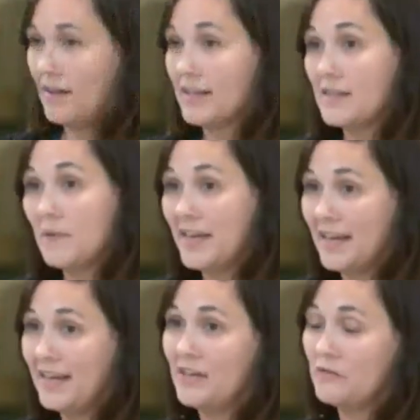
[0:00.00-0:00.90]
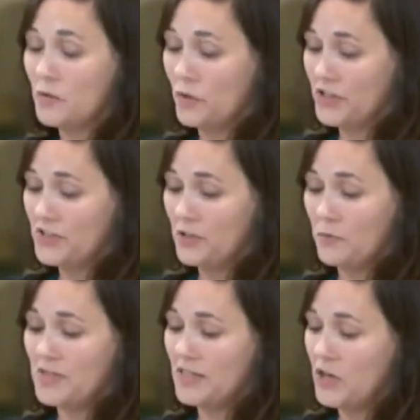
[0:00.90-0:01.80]
At the beginning, of course, there
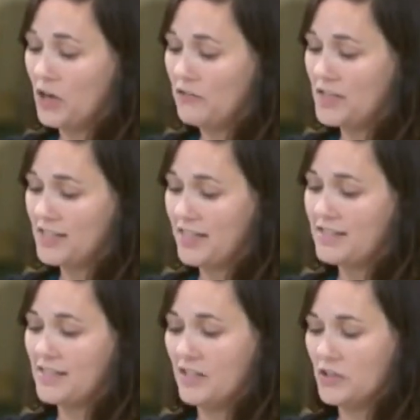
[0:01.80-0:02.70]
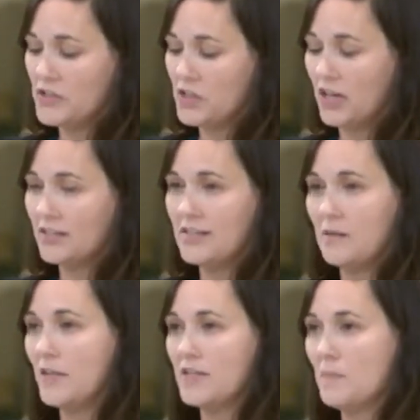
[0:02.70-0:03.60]
was a nervousness and uncertainty
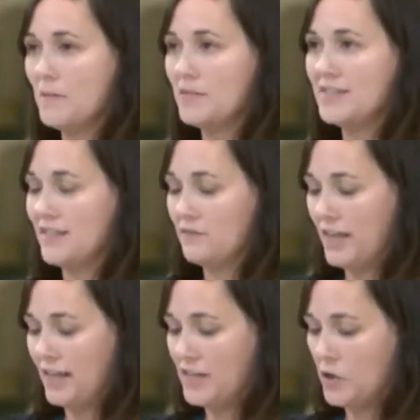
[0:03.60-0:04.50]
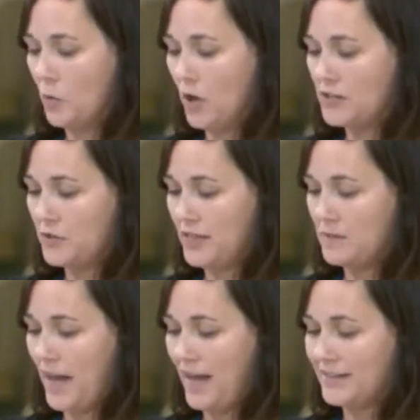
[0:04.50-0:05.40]
because people didn't really know what to
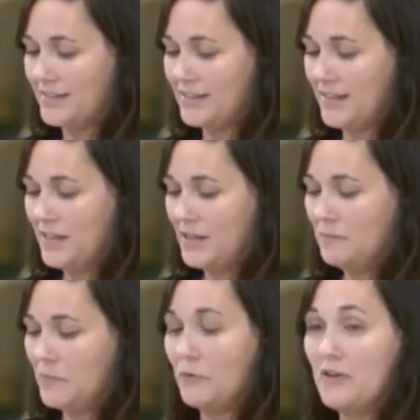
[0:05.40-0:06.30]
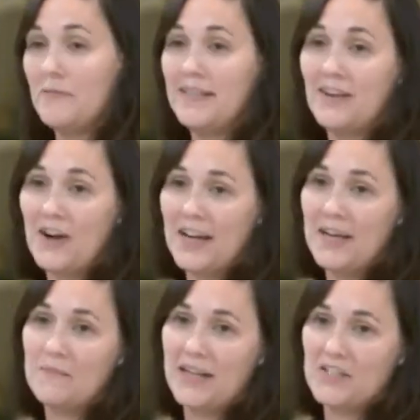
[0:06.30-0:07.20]
expect, but we've been
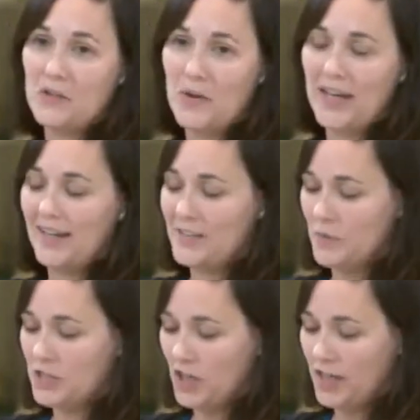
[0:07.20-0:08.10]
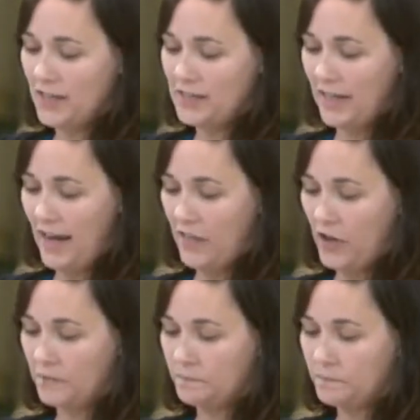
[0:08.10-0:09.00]
learning by doing as we journey together.